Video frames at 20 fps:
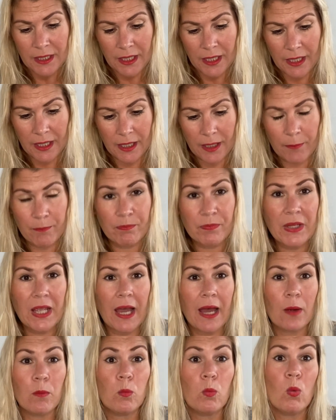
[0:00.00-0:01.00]
And
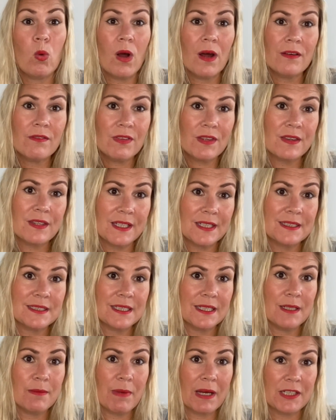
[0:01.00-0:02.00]
one of the things
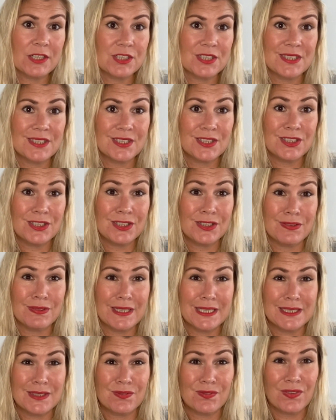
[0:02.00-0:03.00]
that he manages to do
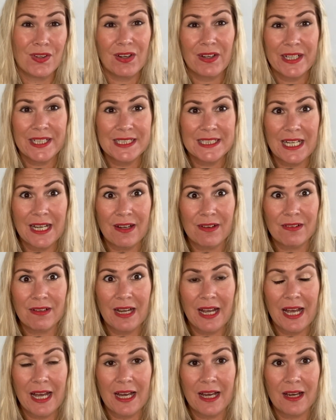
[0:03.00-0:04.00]
is find out
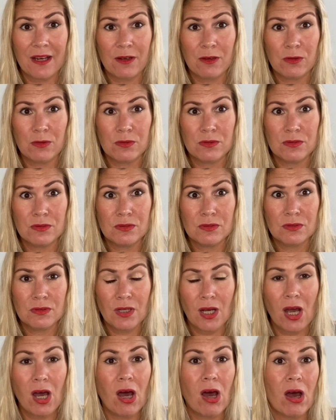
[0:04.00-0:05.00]
how
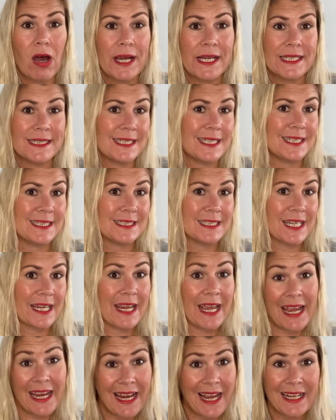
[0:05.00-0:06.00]
Hyde is
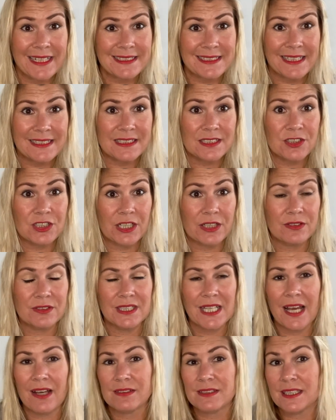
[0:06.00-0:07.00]
getting access to Jekyll's
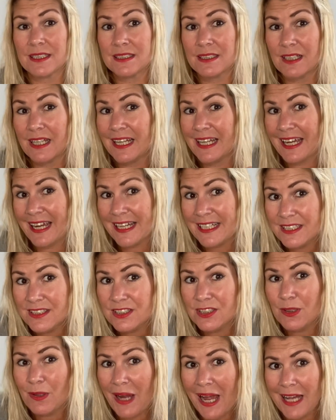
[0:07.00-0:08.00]
house, because in
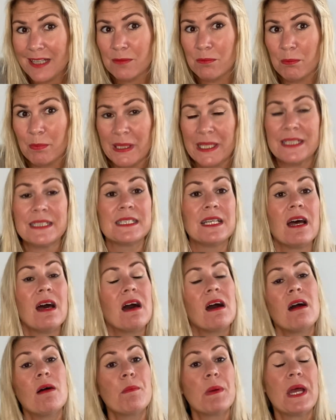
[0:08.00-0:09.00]
case you hadn't picked it
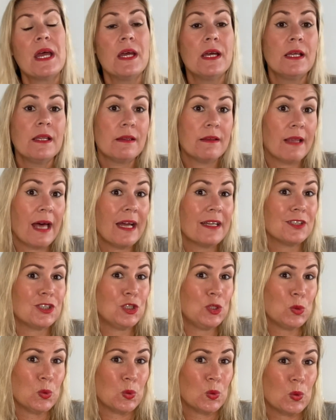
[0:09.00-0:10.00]
up, that
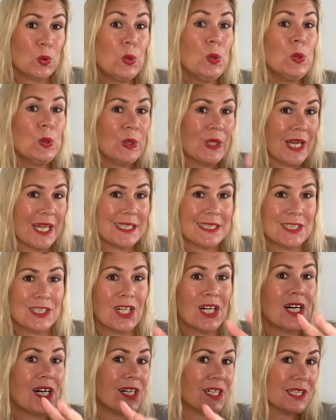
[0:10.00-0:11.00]
door, that
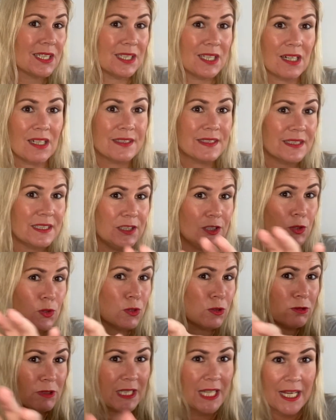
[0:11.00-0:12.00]
dark, nasty
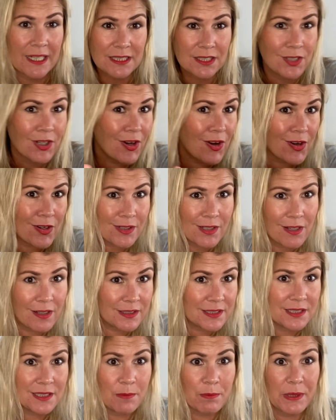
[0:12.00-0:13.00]
door in that dark,
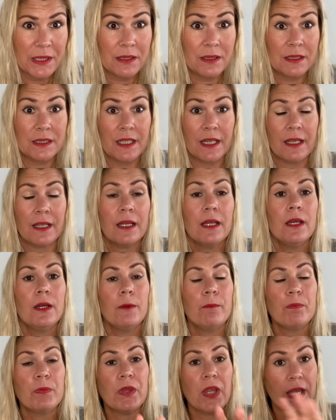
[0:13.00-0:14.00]
nasty building
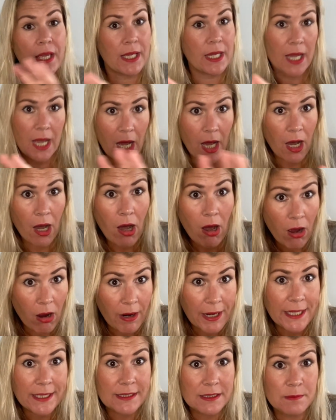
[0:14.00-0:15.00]
that
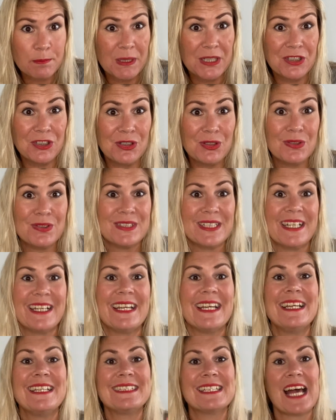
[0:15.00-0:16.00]
Hyde has been using
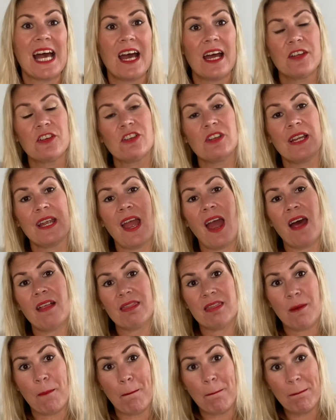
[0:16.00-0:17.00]
is actually at
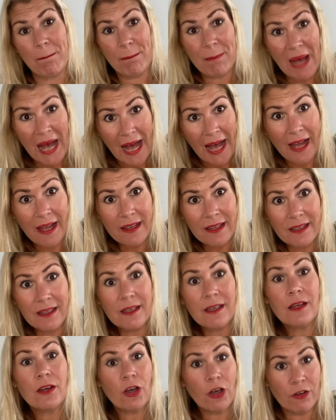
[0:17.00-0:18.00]
the back
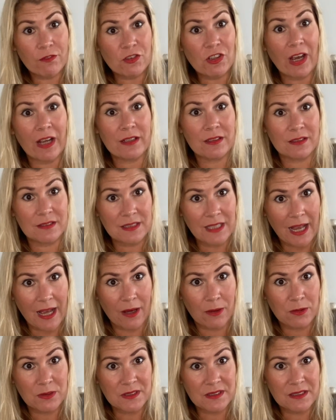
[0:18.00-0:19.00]
of Jekyll's
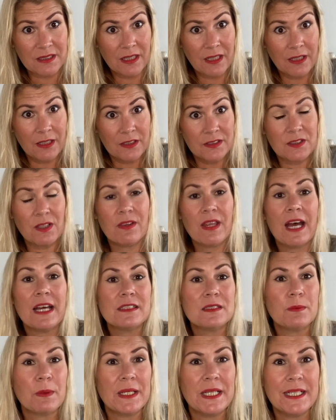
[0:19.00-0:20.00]
house. So
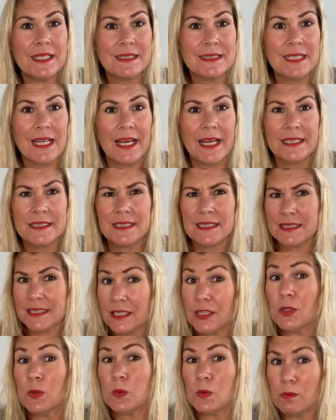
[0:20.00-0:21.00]
that's when he said, is
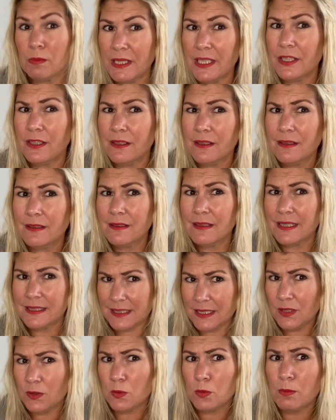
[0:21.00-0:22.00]
he normally
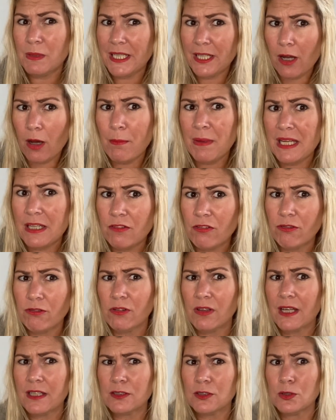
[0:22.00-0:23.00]
coming in through
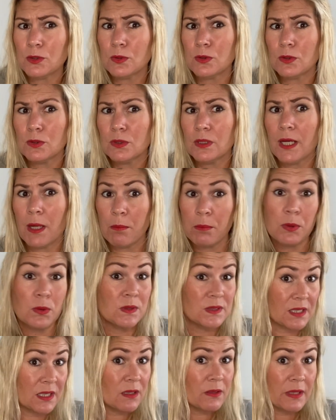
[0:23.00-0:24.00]
that door? And Poole
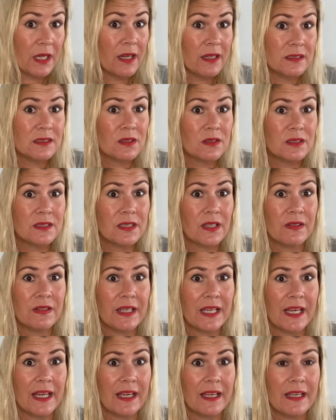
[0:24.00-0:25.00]
said, oh yeah, he's got his own
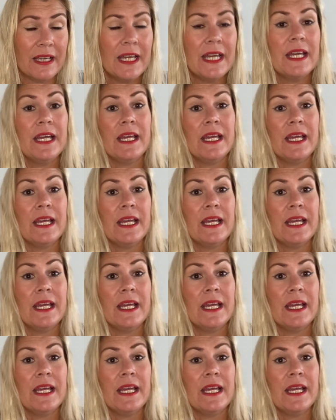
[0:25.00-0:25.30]
key.